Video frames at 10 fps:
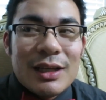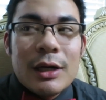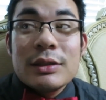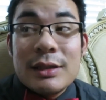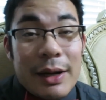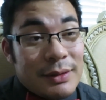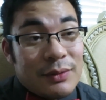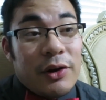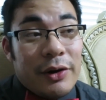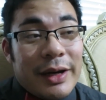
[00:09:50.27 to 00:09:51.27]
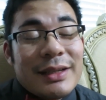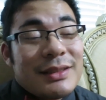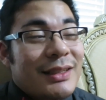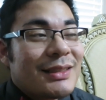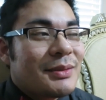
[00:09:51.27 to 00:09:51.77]
Lovely, Today was very
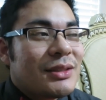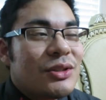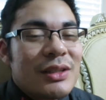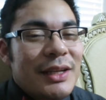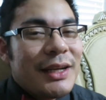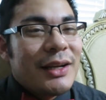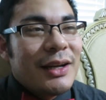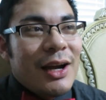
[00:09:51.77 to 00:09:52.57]
nice, yes. So it's usually